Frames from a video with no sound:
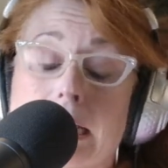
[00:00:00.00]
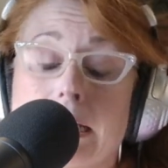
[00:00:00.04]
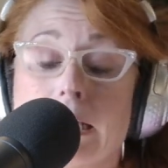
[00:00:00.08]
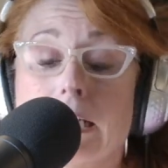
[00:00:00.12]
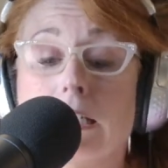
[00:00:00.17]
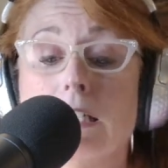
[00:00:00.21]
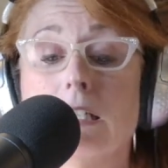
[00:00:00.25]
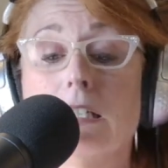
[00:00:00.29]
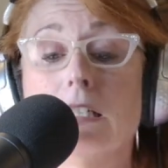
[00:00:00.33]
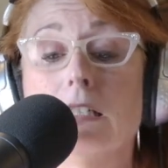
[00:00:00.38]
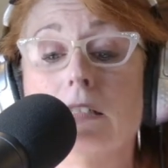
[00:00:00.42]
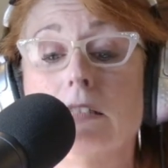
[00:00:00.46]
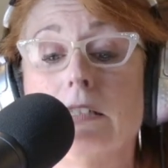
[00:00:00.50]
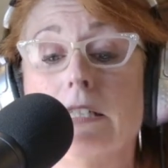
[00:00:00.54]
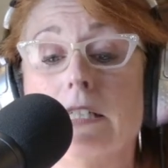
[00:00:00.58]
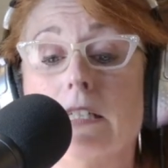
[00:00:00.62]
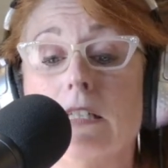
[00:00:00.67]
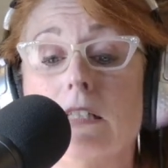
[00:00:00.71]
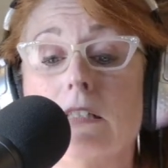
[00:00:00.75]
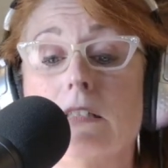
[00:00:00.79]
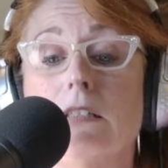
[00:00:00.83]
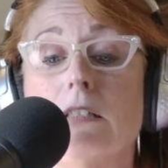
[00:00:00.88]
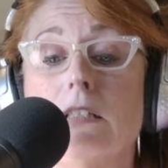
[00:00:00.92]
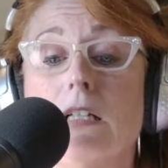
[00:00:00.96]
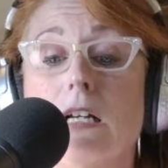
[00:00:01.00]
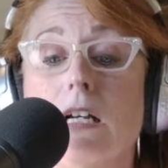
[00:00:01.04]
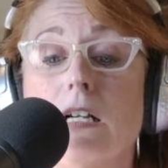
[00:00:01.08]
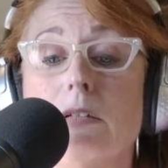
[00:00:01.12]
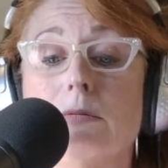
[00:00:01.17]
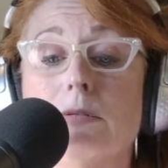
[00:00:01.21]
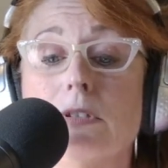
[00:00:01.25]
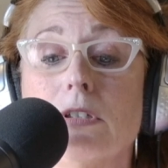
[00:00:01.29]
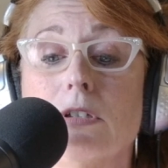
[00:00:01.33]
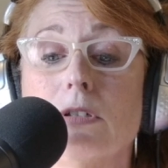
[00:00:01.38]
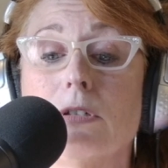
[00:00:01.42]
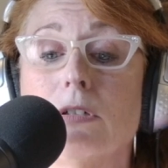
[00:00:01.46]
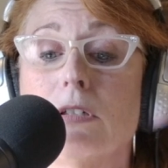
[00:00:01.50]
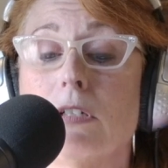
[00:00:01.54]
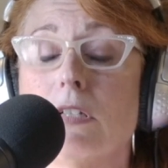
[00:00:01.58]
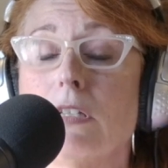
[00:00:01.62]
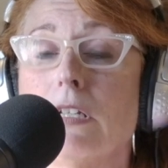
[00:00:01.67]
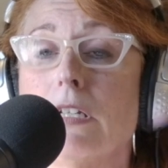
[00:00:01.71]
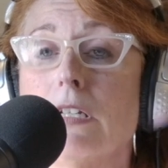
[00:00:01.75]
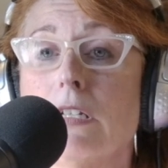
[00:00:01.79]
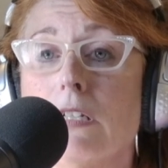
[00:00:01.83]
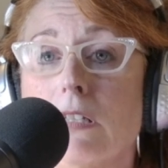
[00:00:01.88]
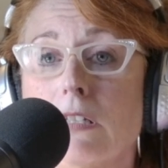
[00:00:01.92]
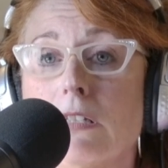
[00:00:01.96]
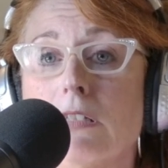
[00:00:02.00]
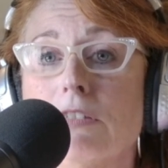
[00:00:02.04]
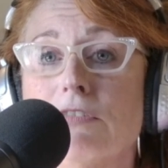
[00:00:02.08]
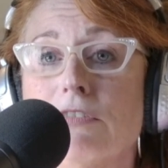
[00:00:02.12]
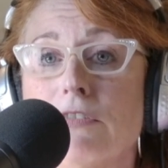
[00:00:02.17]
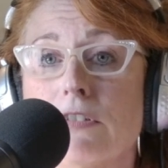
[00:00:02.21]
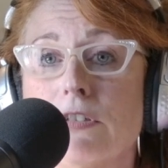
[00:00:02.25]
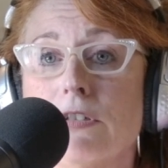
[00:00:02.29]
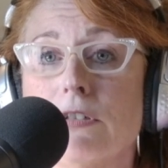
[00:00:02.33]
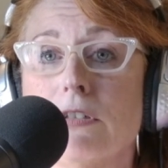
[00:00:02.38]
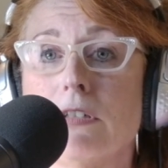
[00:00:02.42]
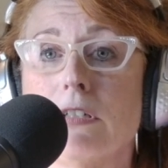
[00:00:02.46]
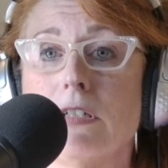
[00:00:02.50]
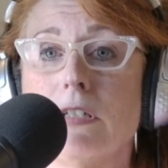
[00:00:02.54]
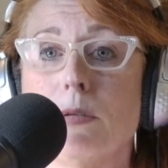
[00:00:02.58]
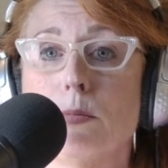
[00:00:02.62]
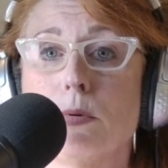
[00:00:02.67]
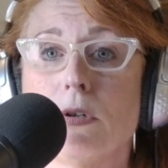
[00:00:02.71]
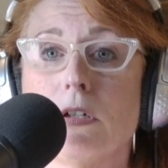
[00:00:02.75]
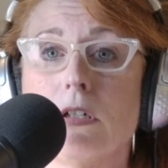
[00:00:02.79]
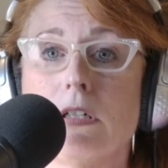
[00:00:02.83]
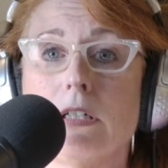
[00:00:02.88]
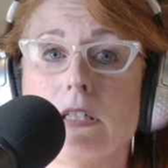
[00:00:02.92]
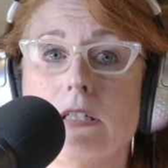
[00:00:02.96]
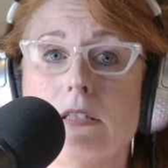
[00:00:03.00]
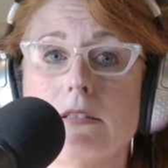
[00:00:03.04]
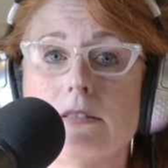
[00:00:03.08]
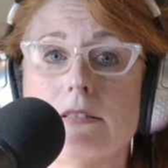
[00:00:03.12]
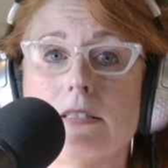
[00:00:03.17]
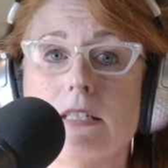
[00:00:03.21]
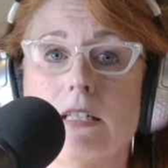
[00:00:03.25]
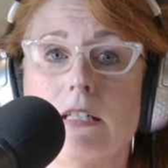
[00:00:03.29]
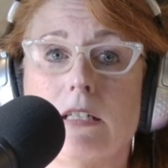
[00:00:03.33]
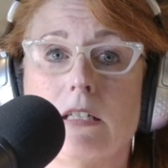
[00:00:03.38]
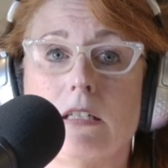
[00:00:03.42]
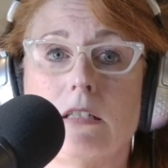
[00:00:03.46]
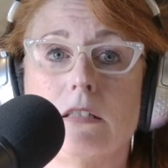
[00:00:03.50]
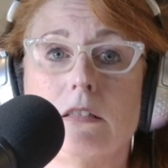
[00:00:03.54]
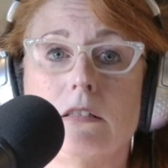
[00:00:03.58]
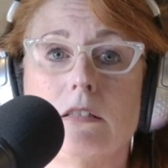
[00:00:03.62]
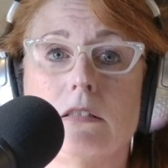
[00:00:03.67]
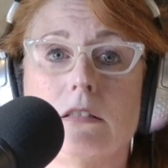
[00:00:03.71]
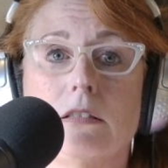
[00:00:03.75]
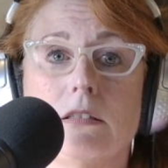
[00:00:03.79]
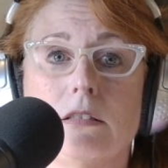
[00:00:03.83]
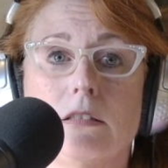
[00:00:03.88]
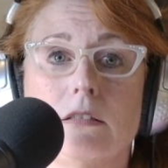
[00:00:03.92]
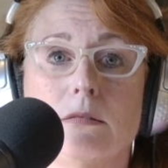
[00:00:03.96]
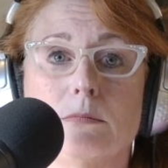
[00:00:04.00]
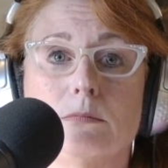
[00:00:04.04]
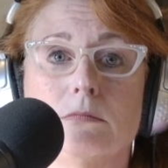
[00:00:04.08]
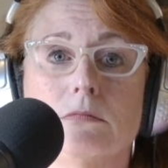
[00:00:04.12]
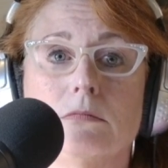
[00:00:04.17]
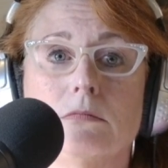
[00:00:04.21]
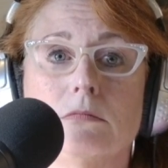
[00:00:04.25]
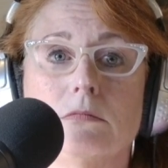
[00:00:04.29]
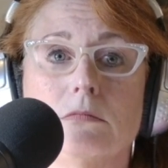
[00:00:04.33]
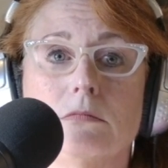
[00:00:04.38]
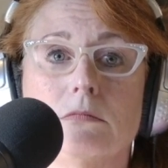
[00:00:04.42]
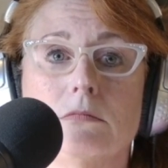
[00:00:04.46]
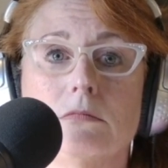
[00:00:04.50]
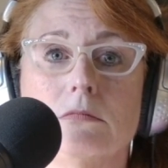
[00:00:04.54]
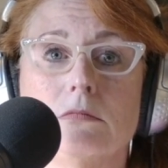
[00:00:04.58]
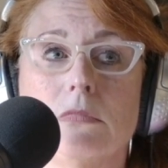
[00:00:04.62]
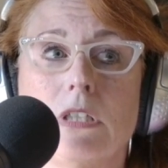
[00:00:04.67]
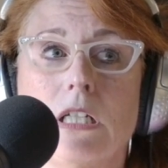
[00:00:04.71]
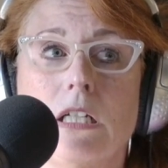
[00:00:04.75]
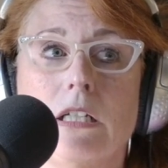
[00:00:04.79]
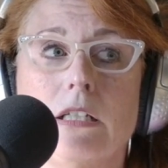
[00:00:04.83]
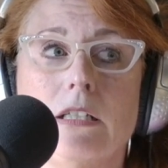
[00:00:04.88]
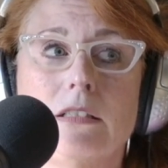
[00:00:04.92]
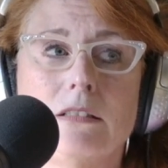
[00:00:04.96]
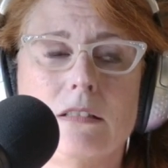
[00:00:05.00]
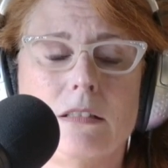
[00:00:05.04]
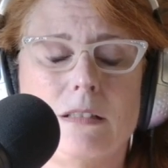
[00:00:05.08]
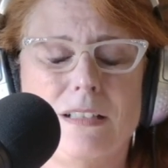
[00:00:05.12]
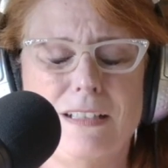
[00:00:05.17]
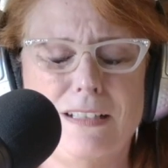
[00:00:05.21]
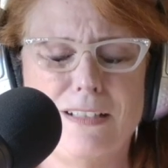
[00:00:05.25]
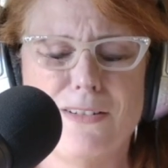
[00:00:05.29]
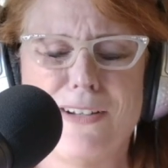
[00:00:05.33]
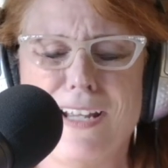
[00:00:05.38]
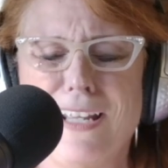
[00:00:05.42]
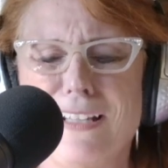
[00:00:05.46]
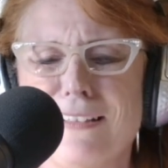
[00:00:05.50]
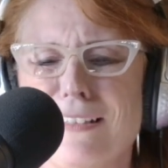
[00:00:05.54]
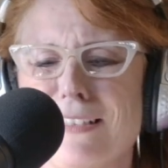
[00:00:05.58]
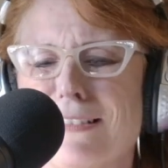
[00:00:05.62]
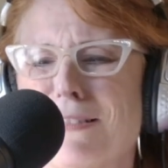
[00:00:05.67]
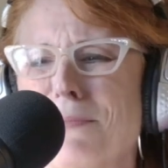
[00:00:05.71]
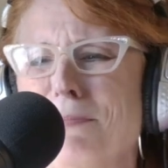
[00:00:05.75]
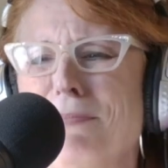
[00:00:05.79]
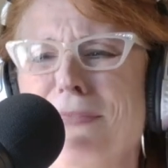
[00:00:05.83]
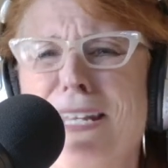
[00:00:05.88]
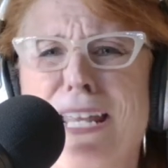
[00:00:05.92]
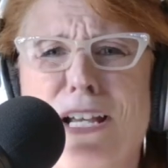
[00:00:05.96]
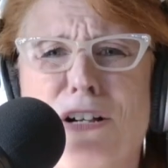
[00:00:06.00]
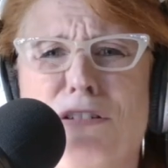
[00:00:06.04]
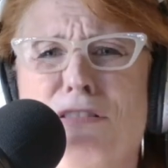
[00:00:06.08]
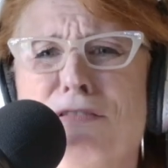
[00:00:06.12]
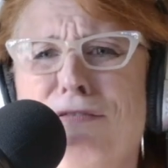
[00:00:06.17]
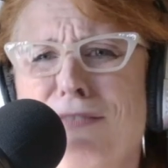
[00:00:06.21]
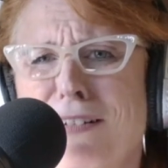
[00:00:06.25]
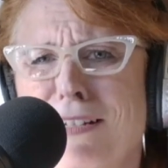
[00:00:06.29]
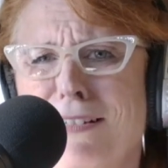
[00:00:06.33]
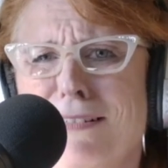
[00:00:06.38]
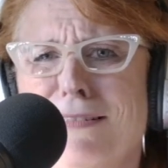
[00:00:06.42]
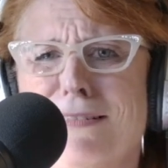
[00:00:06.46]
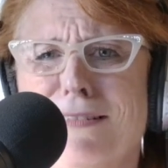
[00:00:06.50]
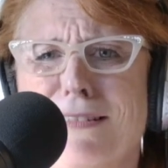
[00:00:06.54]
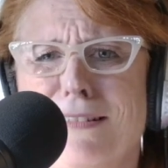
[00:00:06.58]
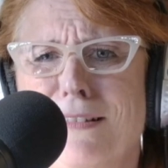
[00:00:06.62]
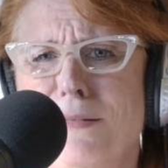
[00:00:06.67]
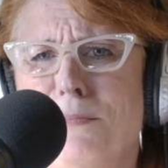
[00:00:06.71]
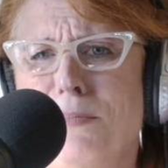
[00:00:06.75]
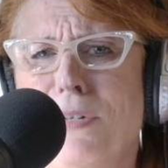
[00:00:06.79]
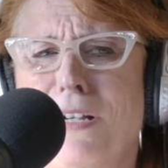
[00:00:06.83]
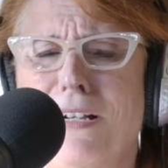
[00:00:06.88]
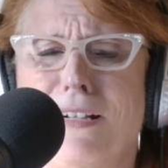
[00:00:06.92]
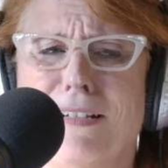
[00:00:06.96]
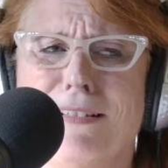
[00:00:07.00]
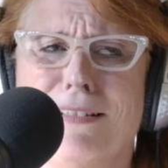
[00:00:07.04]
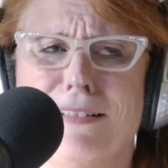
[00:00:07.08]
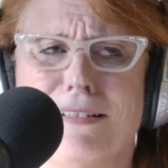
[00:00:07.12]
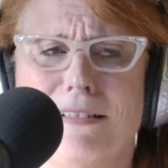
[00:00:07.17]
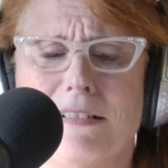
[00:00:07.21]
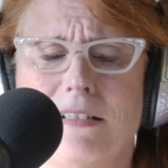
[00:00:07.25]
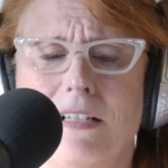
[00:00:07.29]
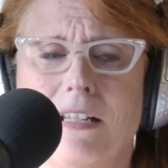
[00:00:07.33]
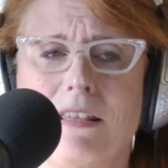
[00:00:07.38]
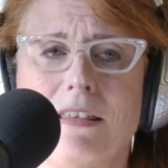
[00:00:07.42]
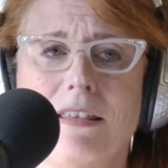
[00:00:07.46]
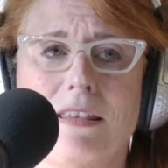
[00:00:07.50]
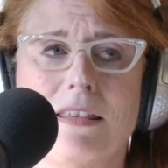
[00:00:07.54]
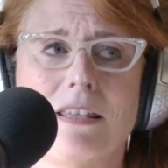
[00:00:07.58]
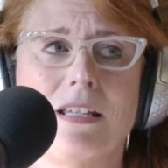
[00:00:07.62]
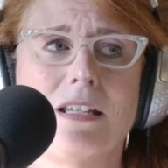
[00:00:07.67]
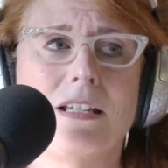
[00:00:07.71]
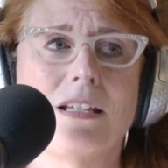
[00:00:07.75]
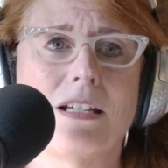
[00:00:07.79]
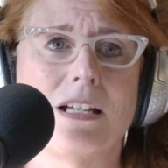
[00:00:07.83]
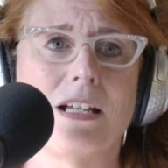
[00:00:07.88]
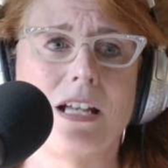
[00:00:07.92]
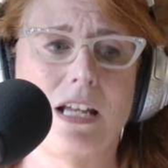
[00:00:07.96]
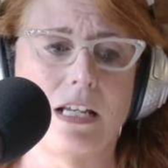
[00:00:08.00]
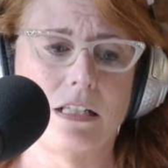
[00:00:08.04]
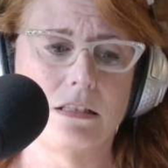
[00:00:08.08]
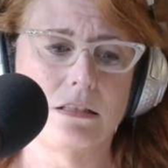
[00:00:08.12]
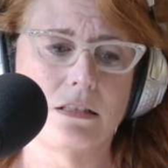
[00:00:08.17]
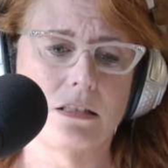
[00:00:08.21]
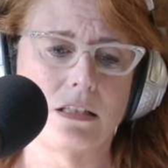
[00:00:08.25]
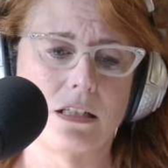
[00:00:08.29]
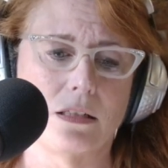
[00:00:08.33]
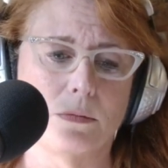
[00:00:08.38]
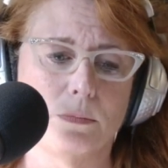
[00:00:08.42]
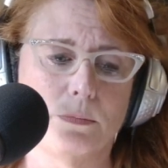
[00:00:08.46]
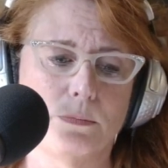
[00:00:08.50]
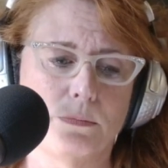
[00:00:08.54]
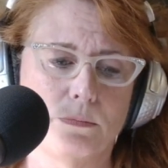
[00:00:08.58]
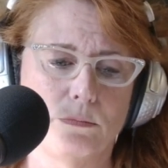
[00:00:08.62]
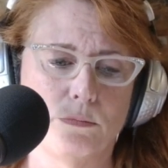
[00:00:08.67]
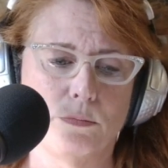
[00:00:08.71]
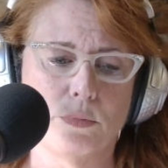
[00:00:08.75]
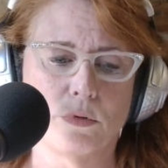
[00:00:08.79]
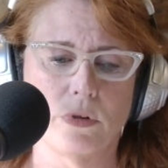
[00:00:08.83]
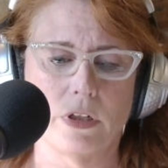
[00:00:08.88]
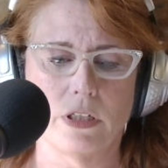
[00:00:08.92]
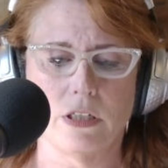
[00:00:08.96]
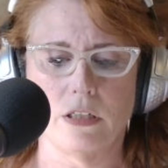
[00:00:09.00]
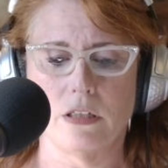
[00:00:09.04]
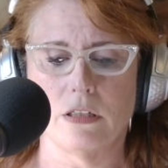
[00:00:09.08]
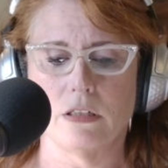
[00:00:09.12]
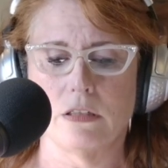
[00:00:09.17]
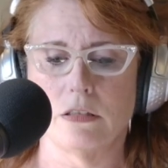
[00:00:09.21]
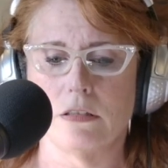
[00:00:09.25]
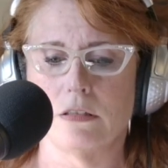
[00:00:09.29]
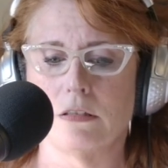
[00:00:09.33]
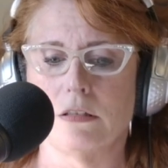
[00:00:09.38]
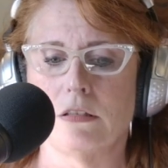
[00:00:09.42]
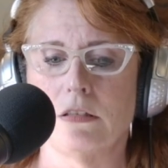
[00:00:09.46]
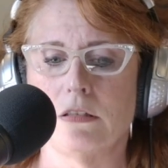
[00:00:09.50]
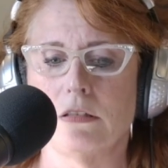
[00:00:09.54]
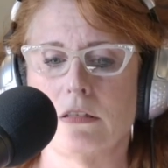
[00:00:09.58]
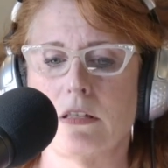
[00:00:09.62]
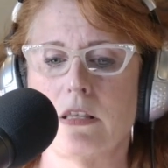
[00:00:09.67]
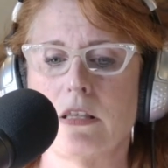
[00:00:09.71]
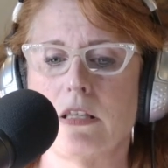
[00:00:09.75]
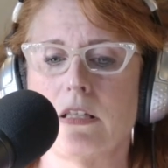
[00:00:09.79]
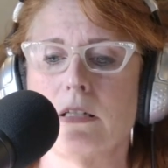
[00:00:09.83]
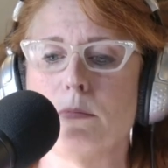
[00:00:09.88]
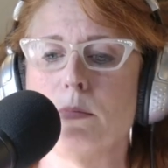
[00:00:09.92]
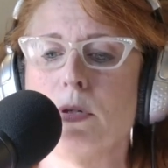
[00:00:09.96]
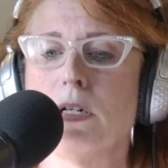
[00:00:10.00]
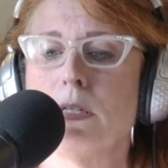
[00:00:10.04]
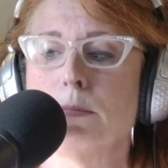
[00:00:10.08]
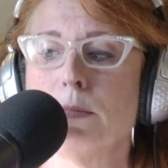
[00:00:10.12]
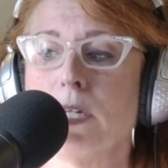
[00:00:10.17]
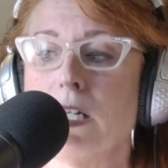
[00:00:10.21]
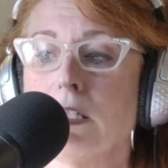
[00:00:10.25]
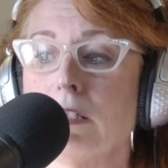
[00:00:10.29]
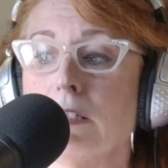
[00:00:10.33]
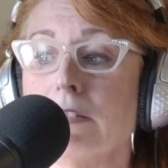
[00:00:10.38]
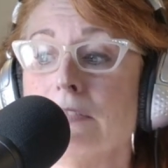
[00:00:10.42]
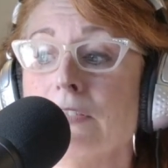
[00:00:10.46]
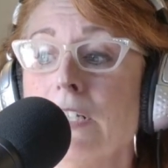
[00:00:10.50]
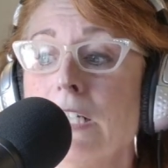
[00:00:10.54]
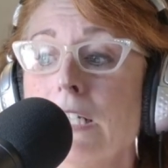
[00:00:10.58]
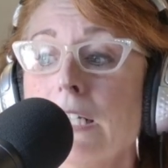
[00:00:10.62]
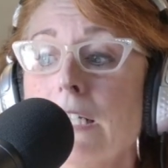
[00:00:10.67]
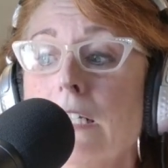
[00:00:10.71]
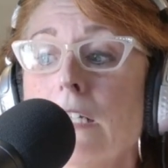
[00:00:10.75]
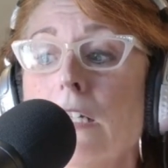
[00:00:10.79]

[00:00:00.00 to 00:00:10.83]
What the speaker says: And then I would go to all these fraternity parties, and I ended, I had like some nail files in the pockets, and I think I ended up bringing a little thing of Palmolive.